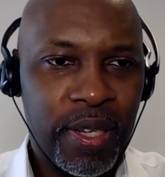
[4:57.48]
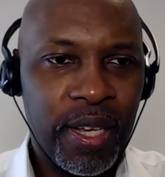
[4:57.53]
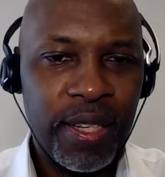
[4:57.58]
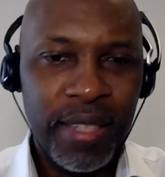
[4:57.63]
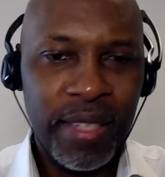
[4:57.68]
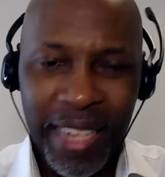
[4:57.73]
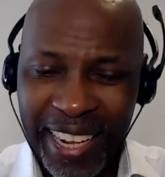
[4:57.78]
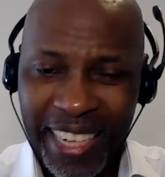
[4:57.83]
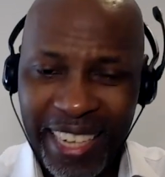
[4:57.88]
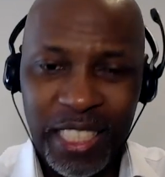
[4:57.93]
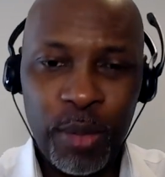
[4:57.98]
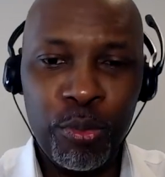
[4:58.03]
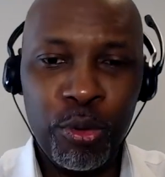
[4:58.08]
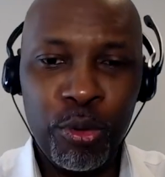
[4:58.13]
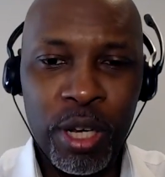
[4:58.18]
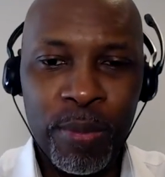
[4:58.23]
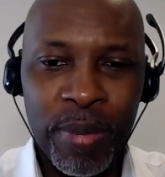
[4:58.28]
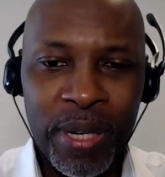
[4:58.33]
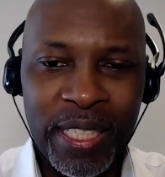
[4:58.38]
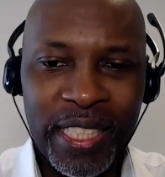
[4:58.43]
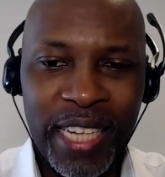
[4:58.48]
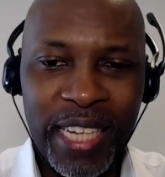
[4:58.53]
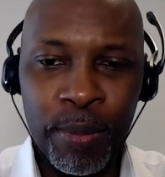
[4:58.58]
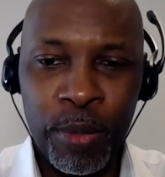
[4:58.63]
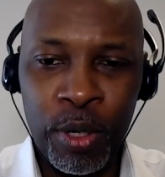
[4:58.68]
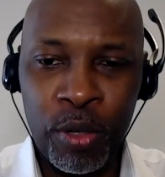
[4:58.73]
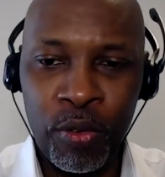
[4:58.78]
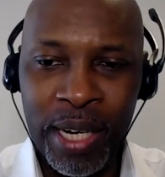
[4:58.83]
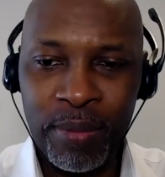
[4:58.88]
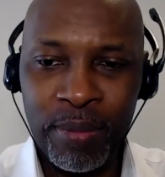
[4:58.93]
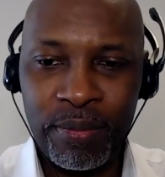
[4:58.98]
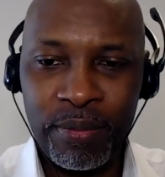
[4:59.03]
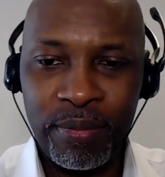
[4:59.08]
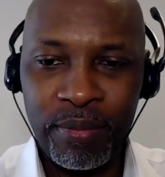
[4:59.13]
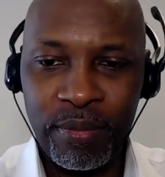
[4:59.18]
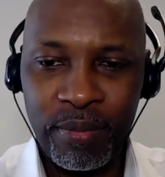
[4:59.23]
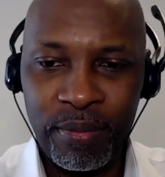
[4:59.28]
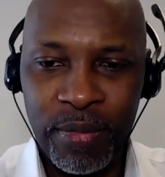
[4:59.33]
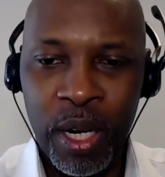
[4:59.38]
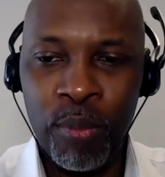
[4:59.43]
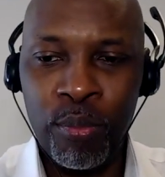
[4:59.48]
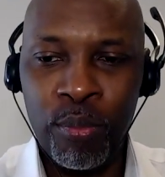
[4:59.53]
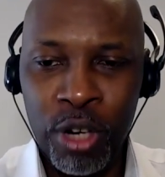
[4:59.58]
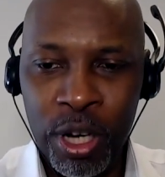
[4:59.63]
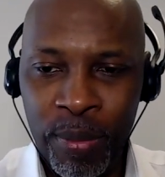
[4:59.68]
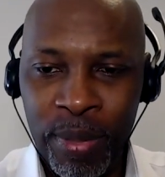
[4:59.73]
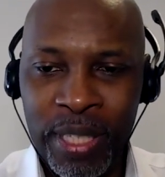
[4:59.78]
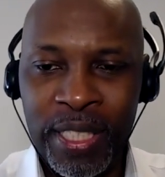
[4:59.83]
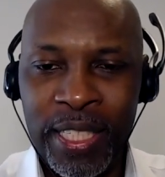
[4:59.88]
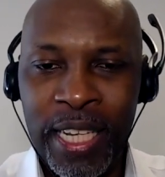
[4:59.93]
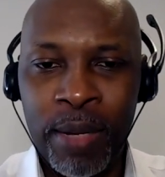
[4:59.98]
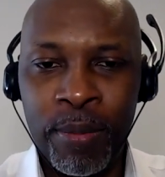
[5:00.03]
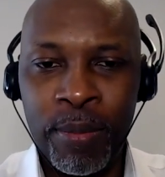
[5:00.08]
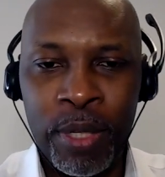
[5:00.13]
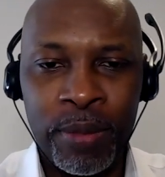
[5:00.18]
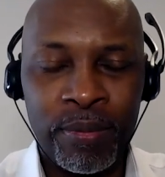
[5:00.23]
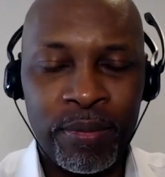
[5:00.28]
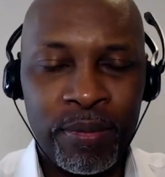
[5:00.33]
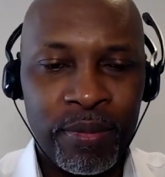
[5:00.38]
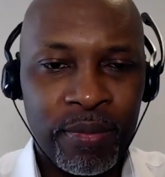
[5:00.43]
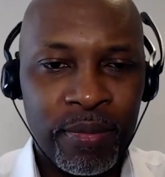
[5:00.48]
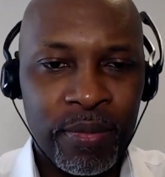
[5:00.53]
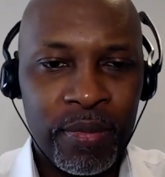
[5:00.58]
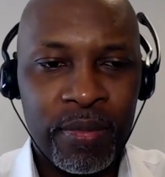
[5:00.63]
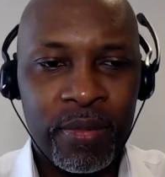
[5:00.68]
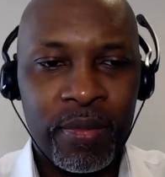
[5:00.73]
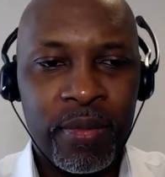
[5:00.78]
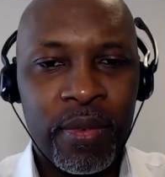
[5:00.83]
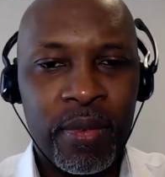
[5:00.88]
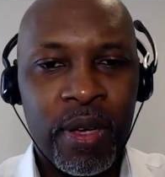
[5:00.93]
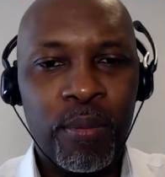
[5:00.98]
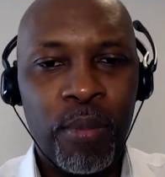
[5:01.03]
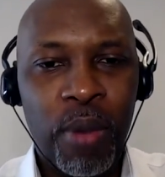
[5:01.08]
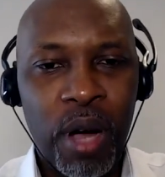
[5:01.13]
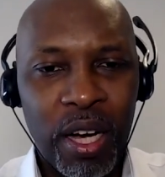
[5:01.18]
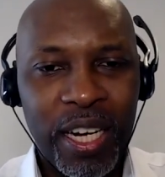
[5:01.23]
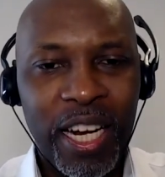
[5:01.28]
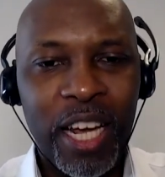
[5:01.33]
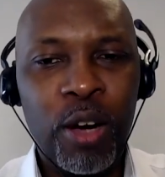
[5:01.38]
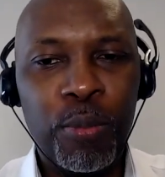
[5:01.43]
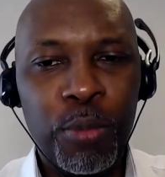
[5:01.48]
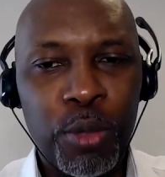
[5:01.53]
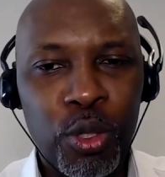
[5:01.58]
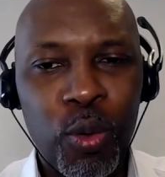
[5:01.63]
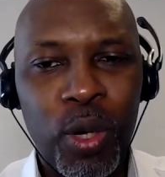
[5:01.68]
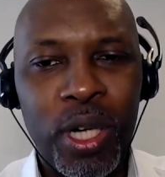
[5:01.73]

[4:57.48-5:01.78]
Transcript: Now that's a pretty big statement, right? A pretty big statement. But I'm going to help you to